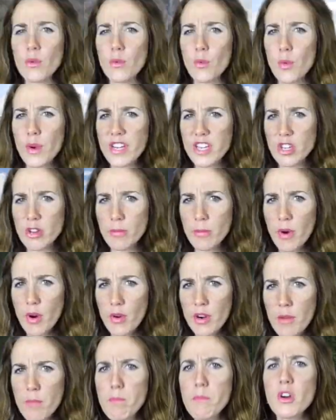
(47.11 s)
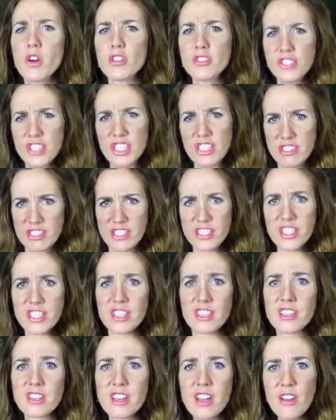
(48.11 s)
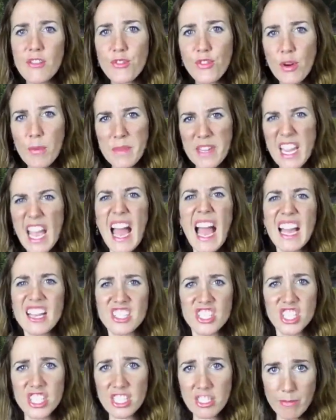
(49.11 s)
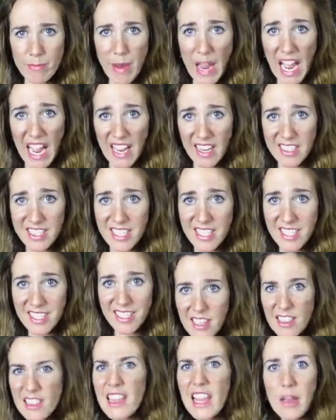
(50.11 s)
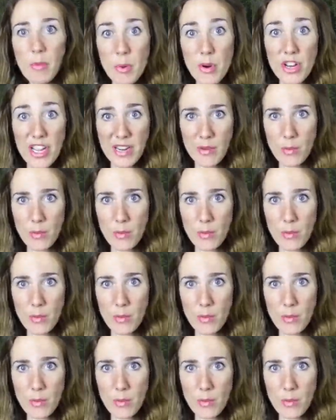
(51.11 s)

when your boat emerges from the action packed Labor Day